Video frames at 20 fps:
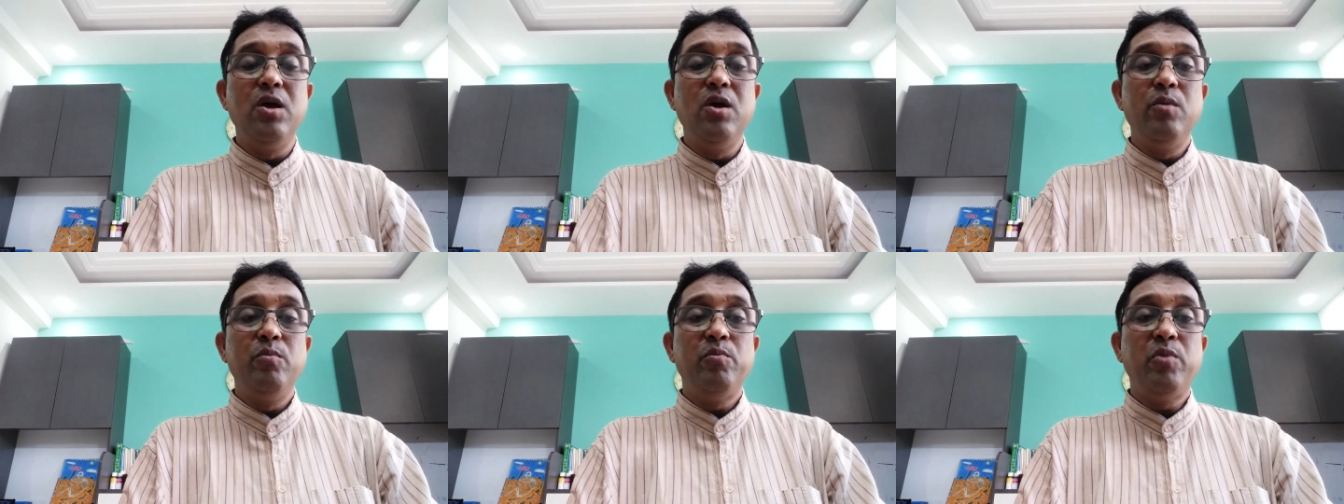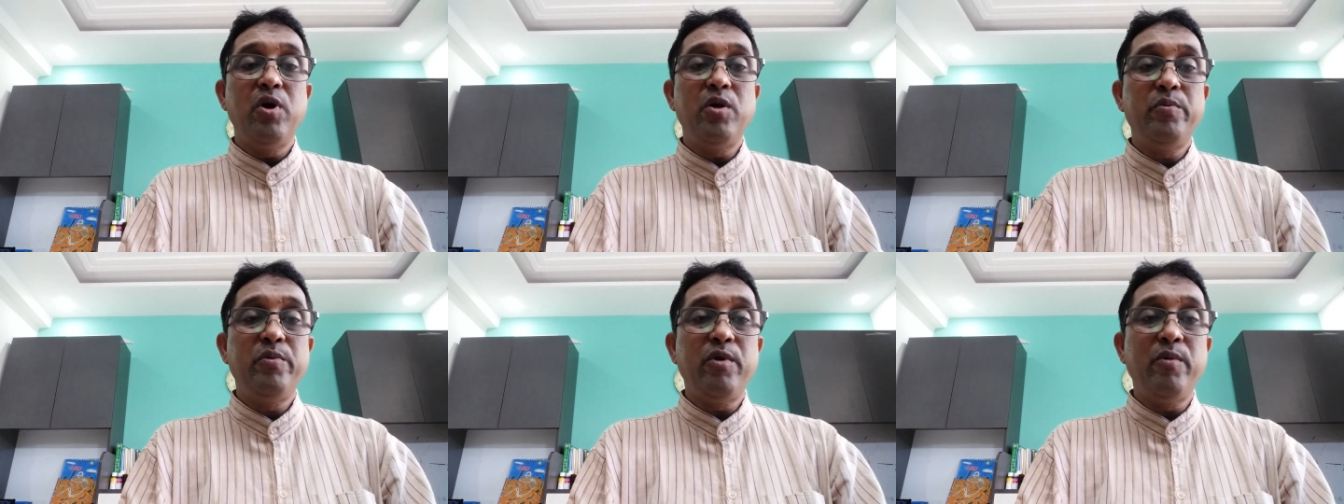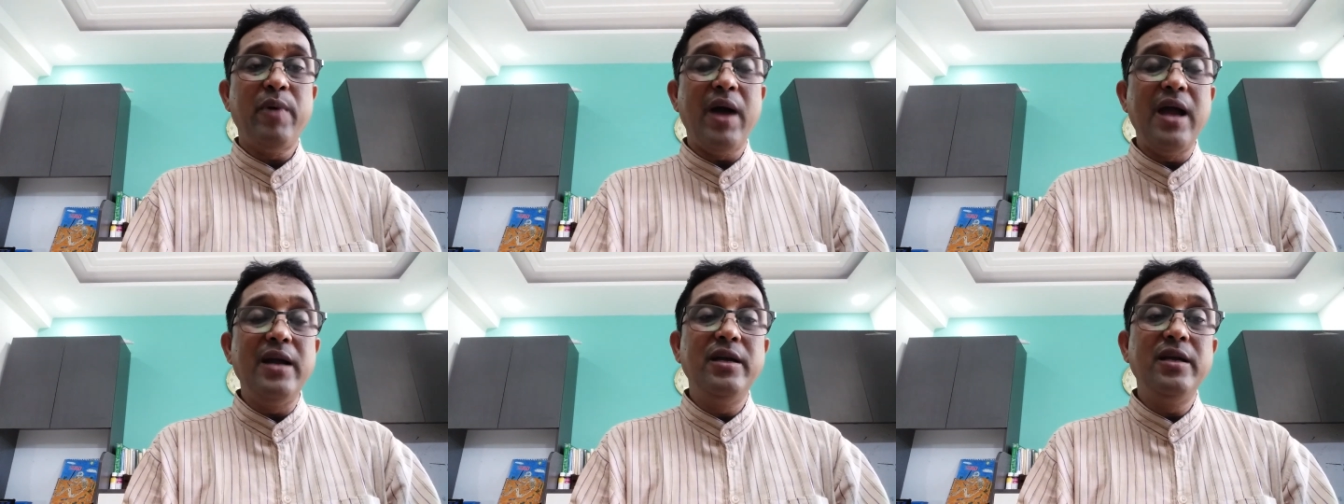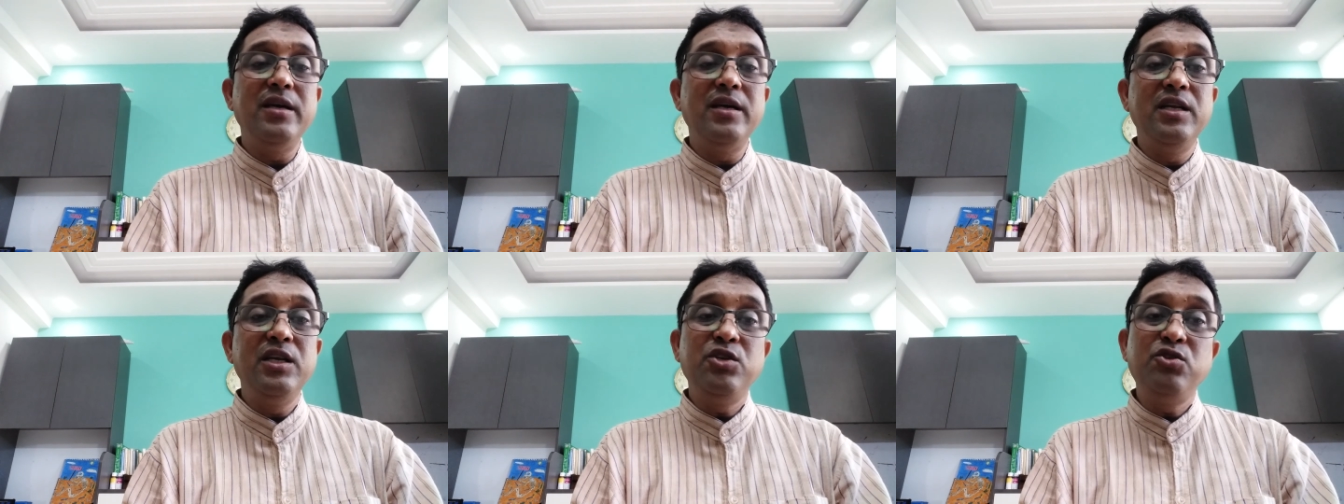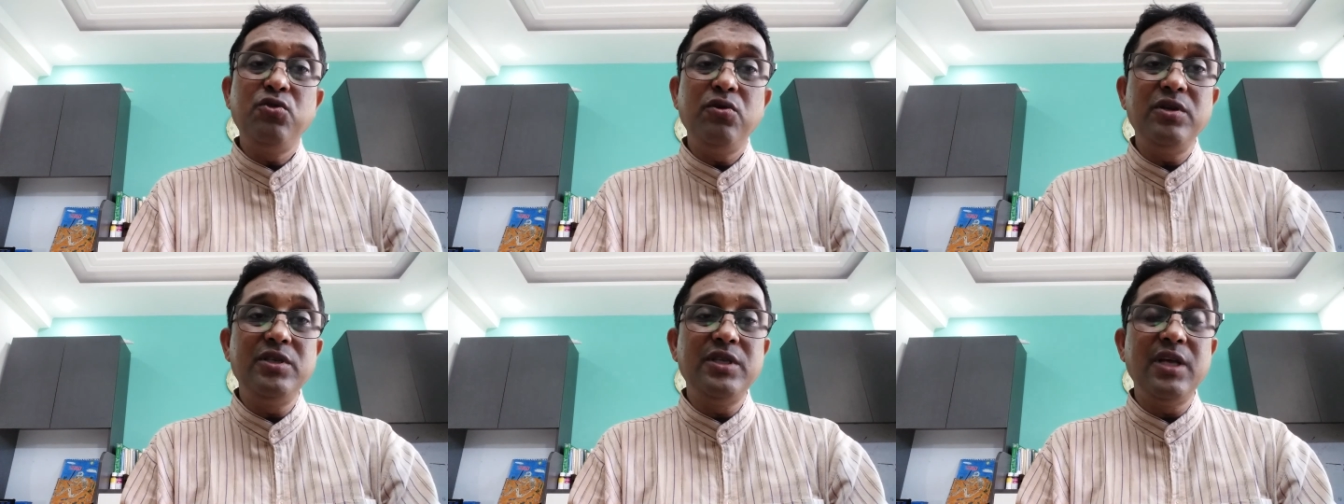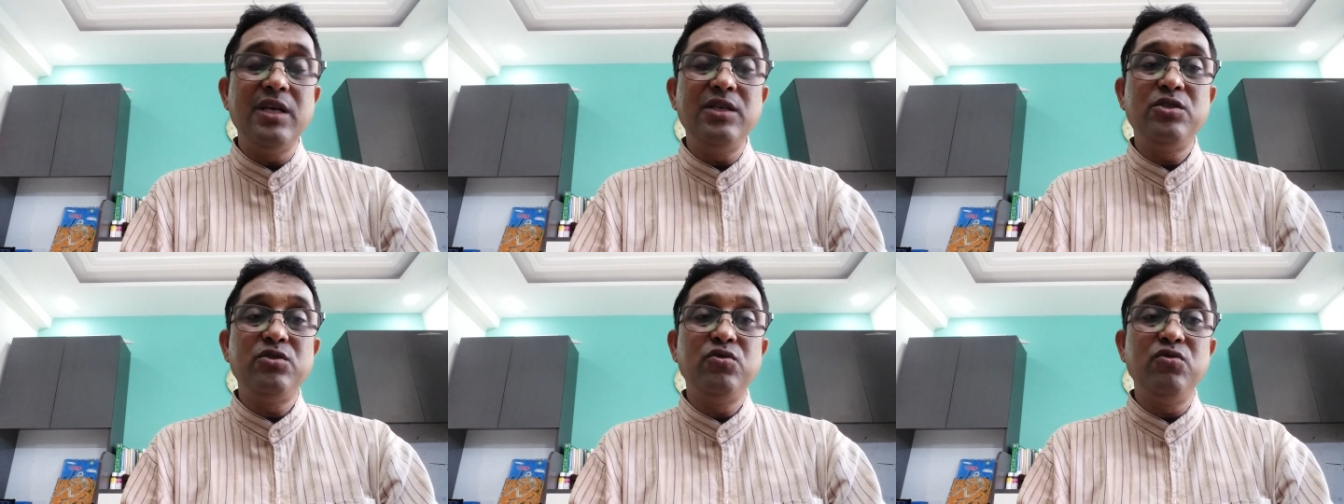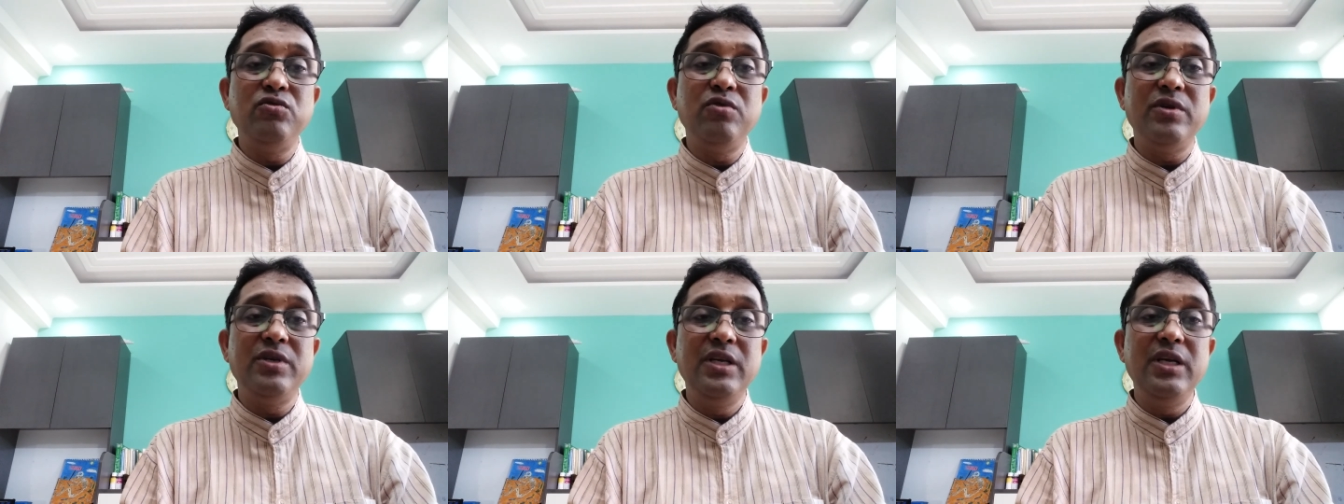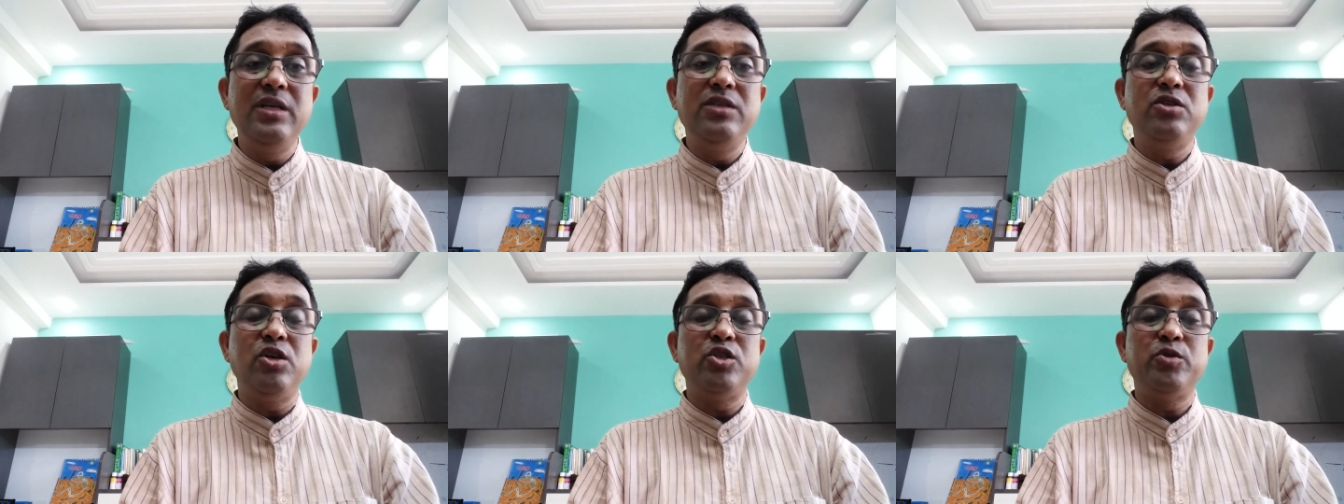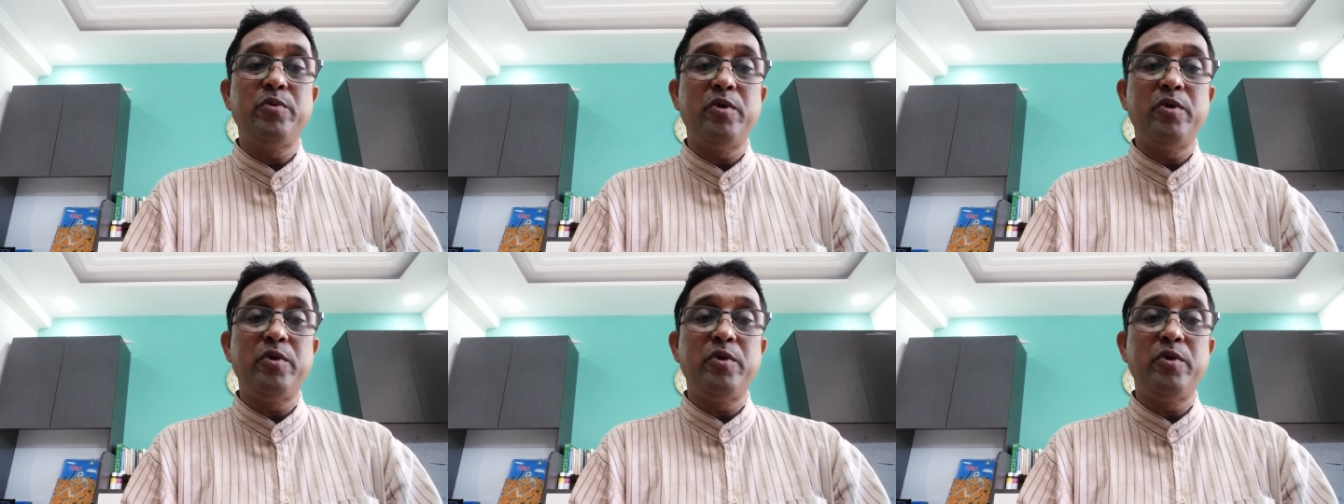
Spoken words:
for providing resources to the teachers,